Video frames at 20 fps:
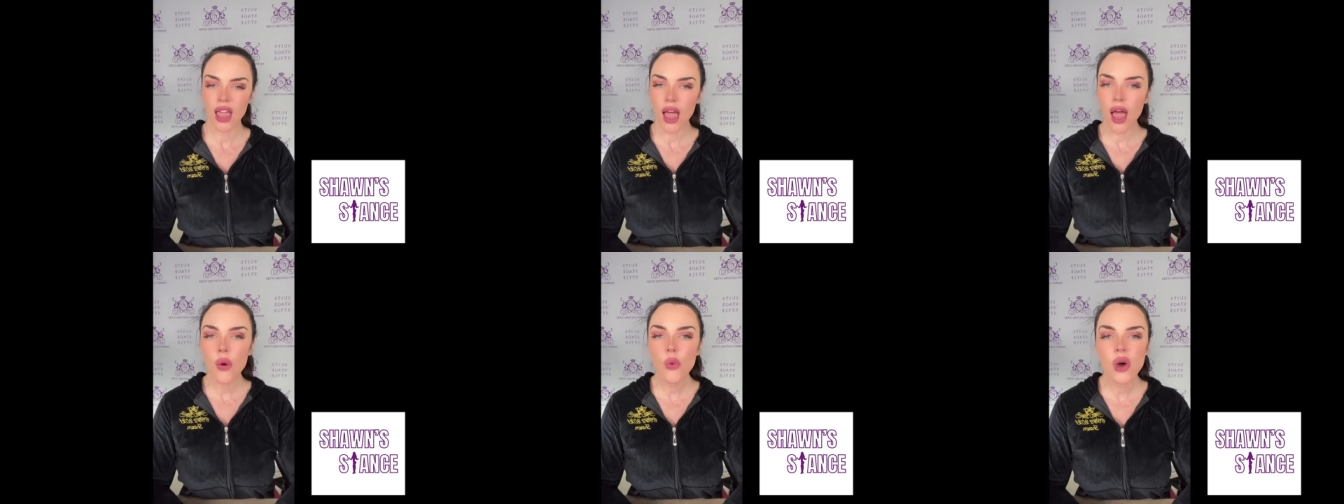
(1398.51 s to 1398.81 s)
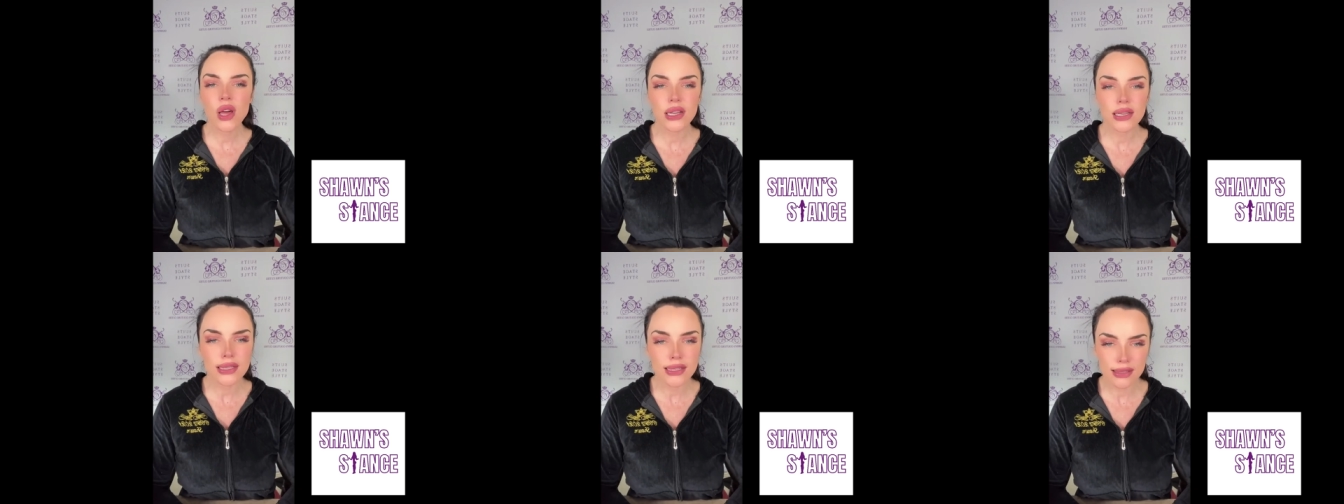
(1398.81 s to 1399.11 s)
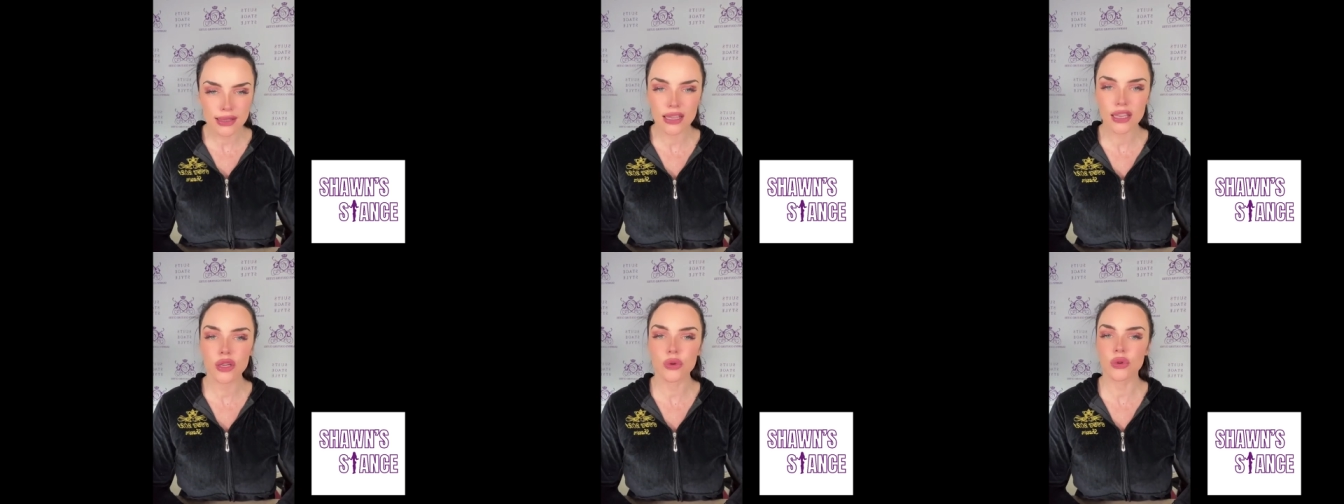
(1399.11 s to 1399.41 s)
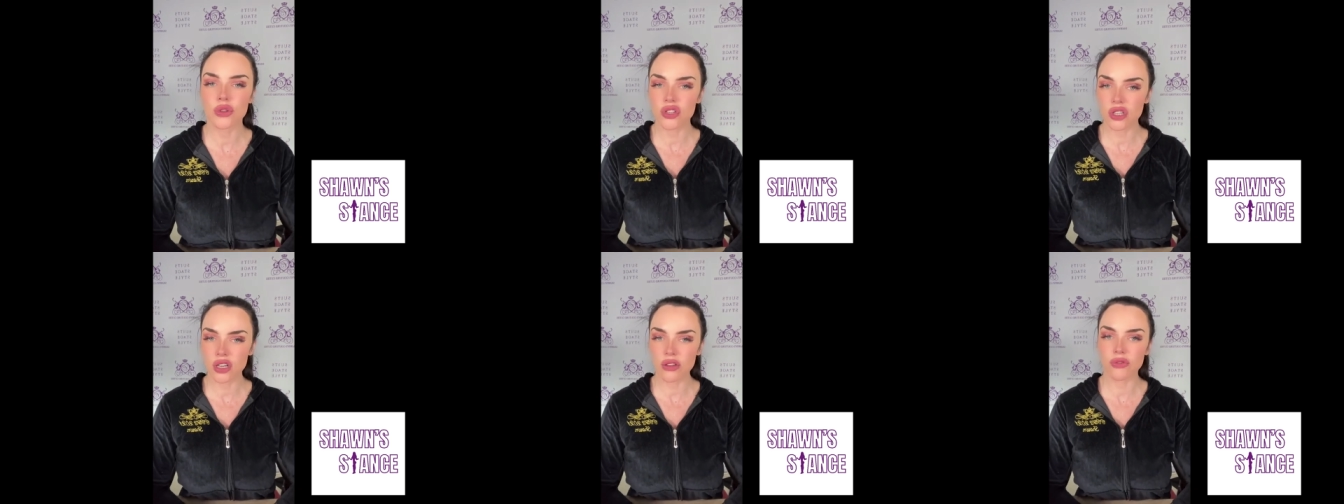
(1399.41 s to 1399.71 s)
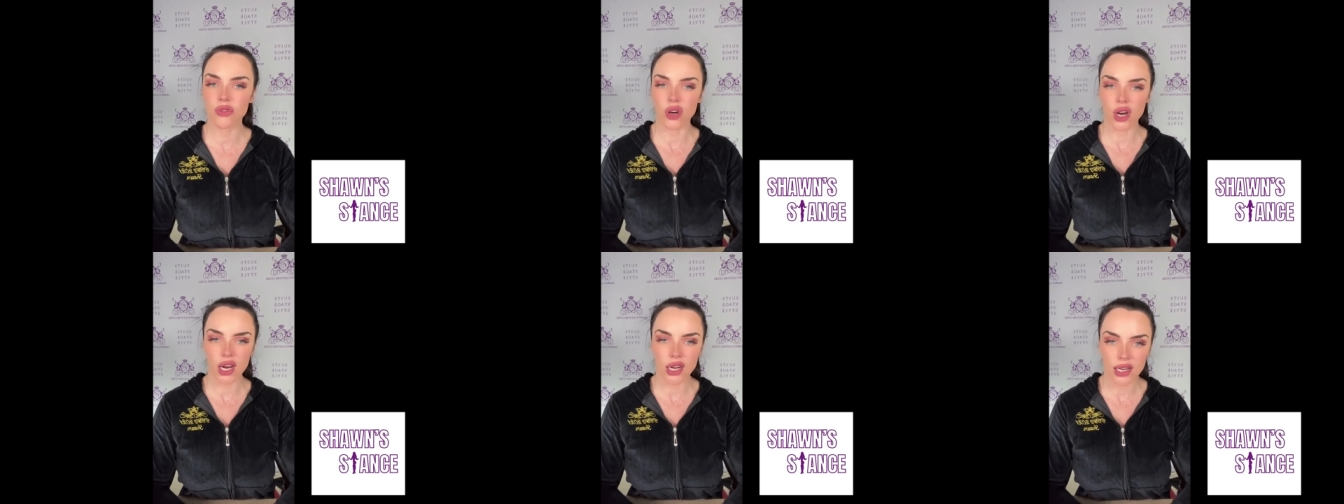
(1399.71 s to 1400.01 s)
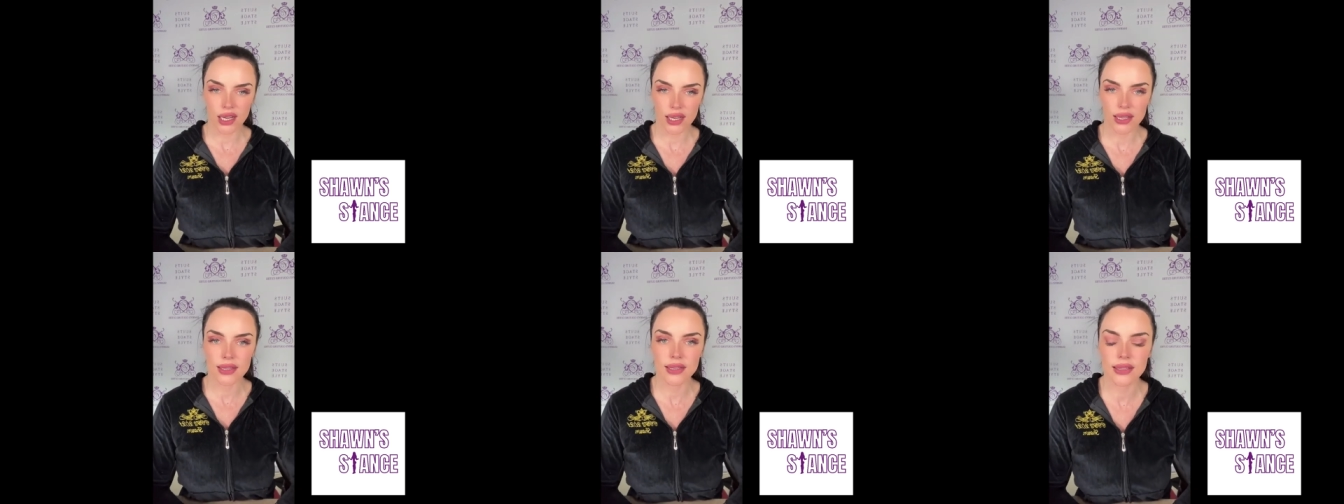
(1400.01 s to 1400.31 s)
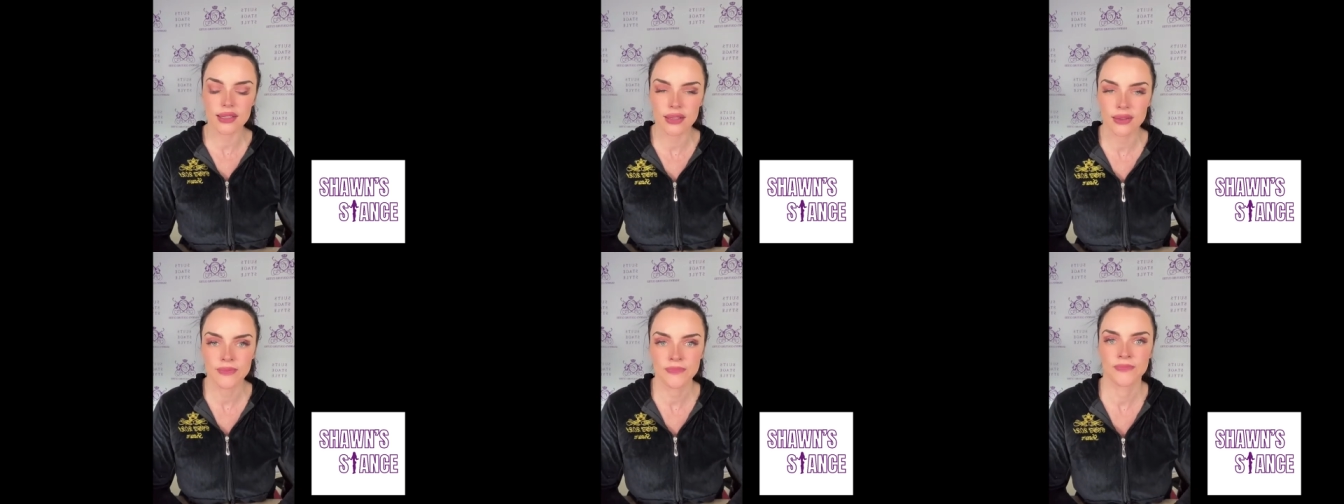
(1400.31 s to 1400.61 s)
I want to see you achieve
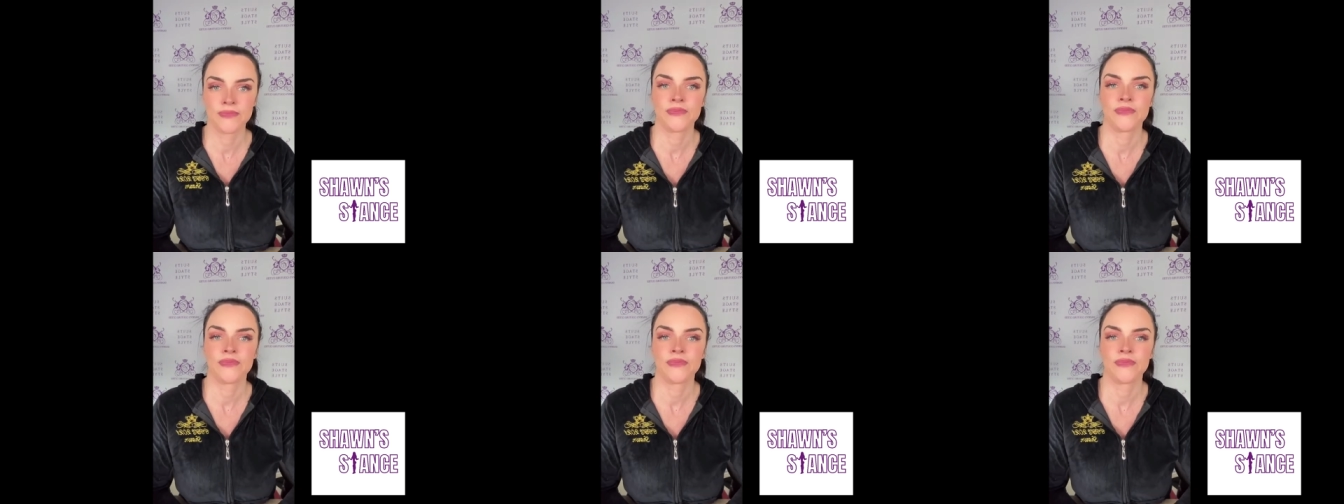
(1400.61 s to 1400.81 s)
greatness.